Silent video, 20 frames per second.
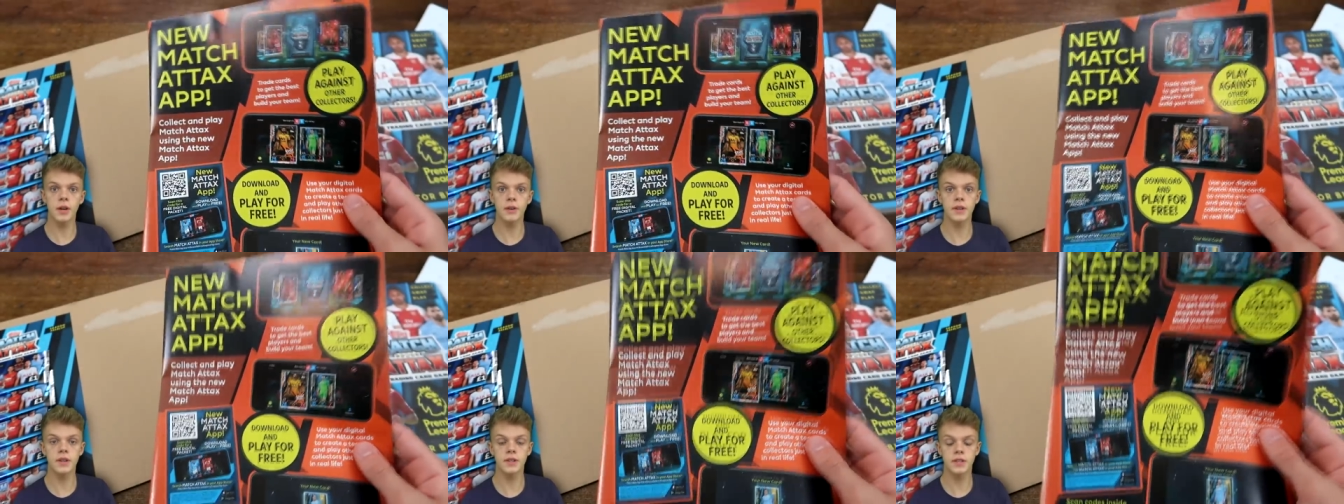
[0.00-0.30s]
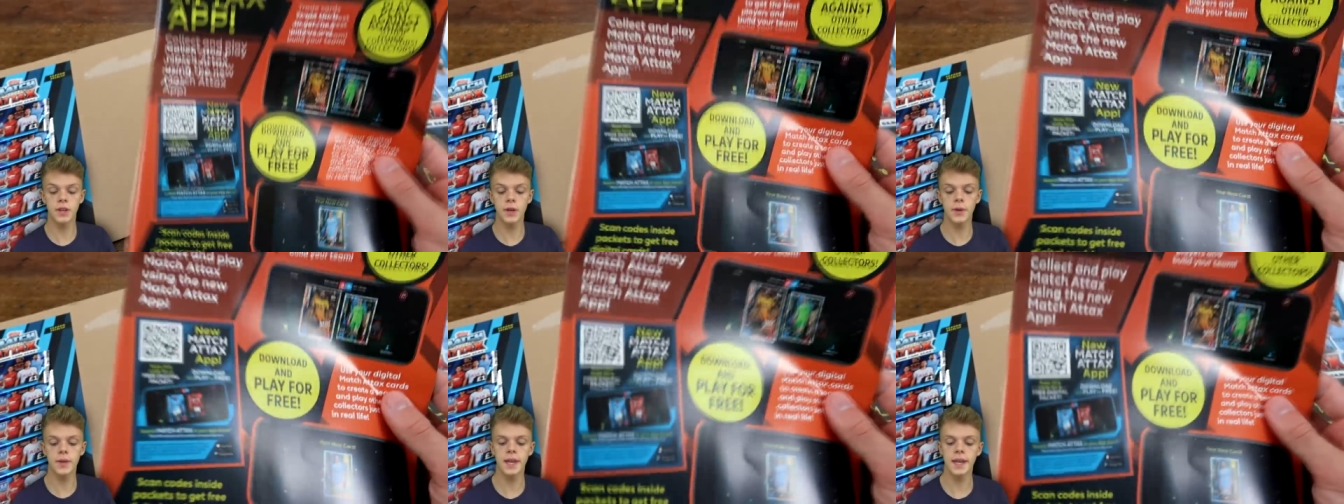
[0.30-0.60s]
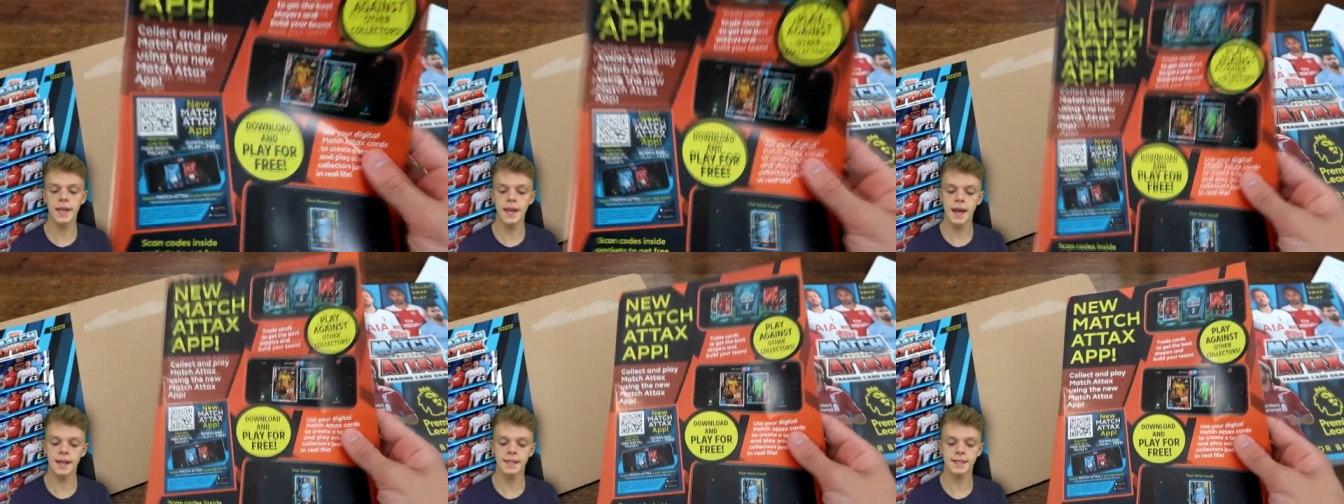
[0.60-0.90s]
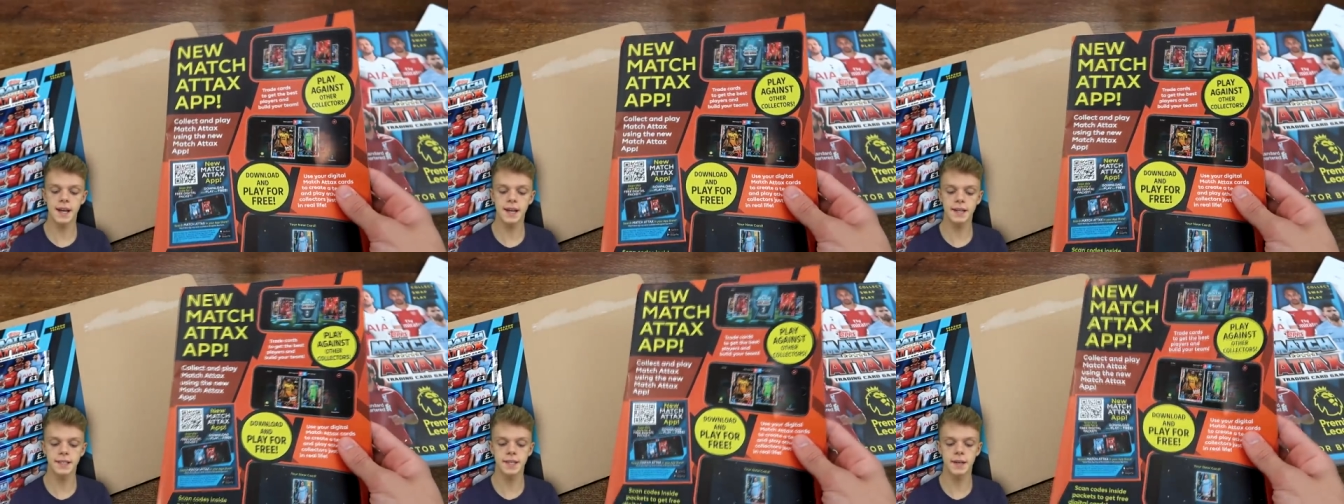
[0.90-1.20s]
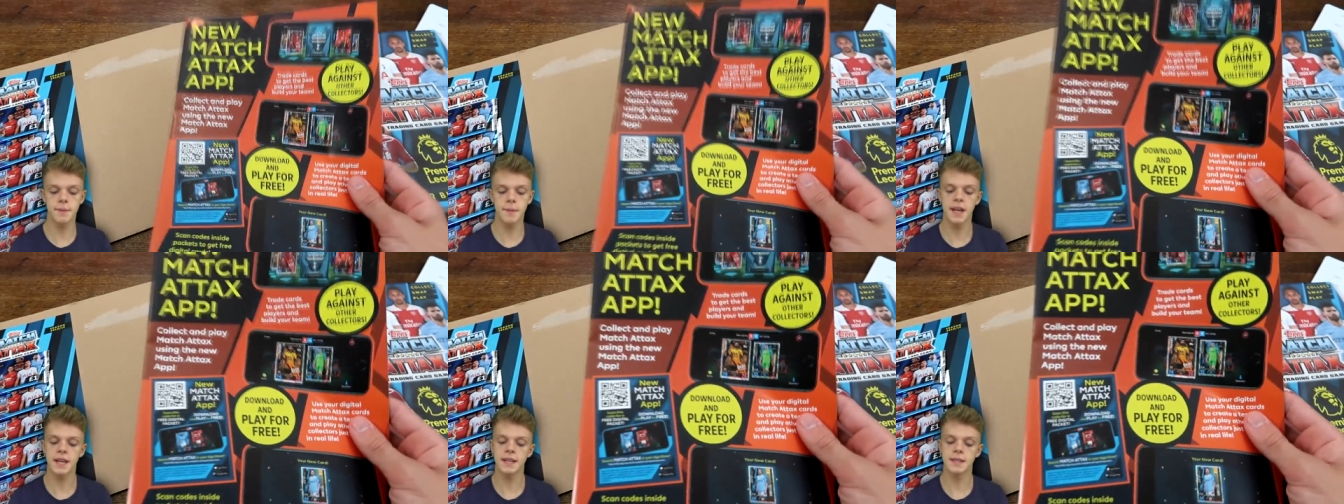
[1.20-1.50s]
on to the next
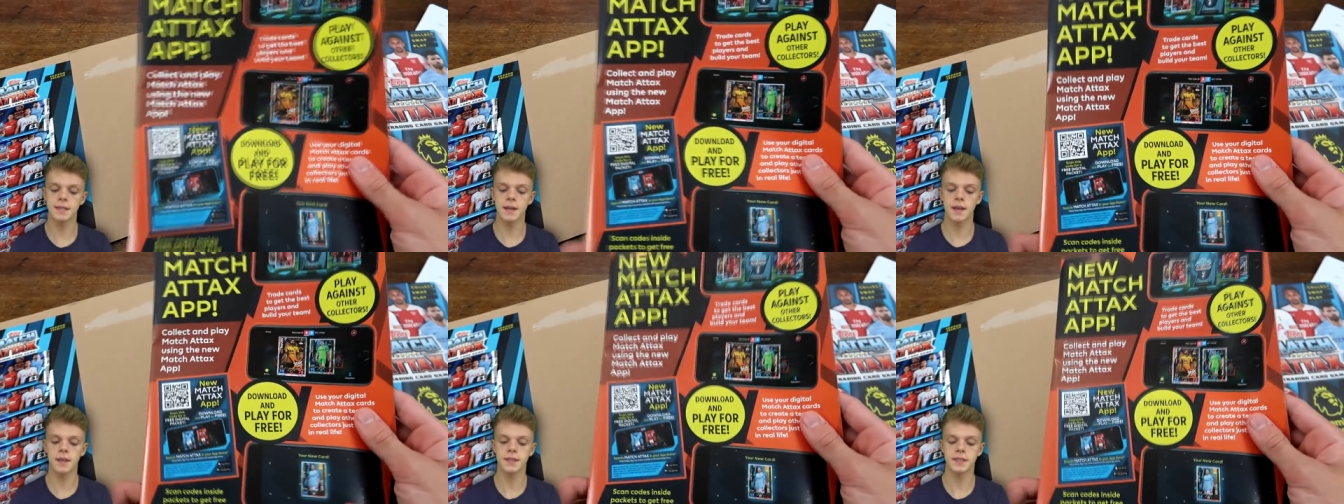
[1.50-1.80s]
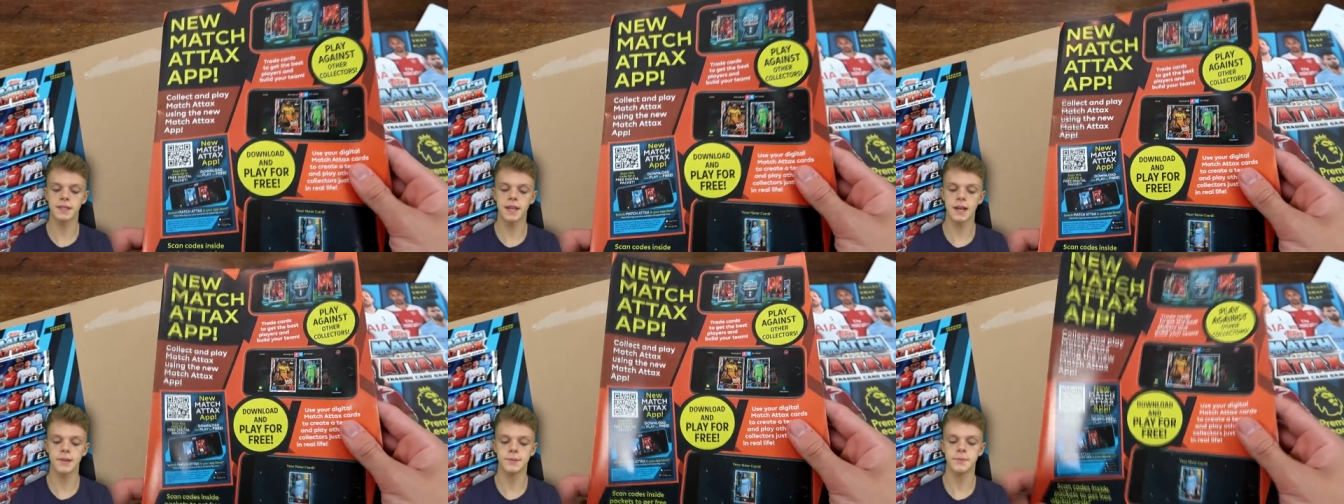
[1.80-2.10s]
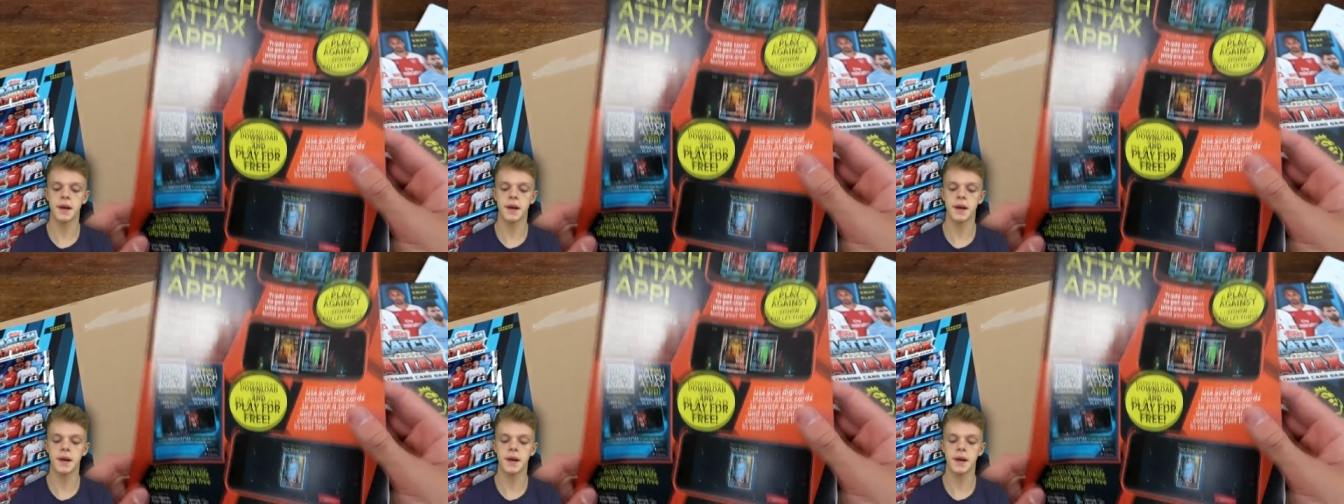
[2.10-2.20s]
item inside the starter